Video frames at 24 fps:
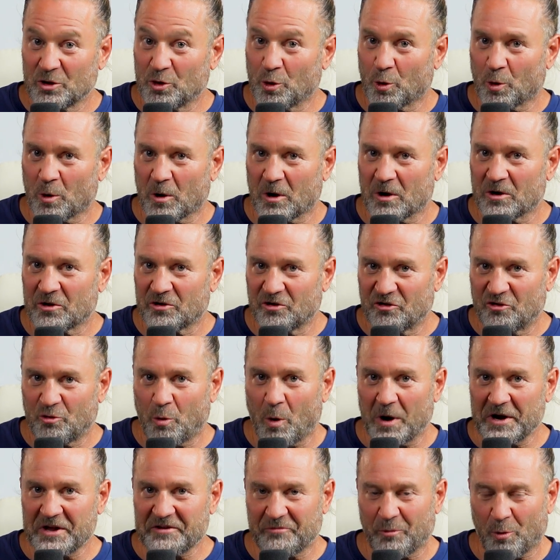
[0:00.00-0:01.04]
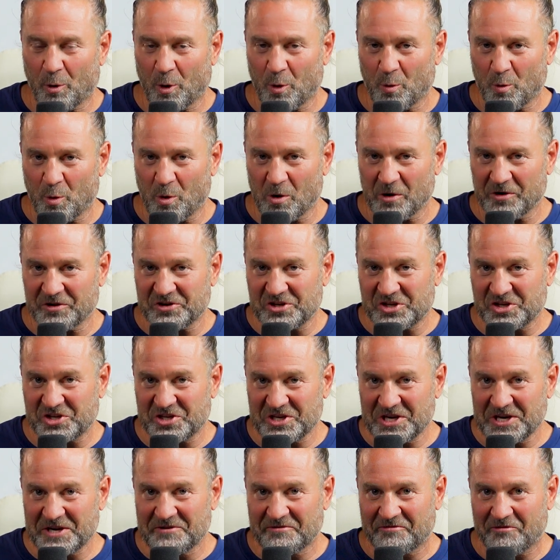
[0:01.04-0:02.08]
your 24-word
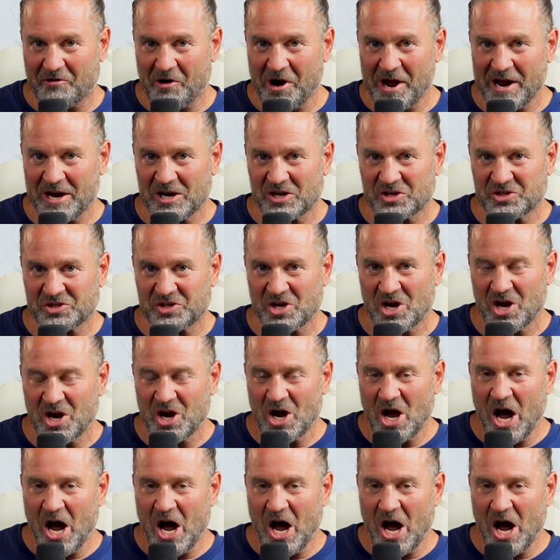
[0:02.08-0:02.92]
seed phrase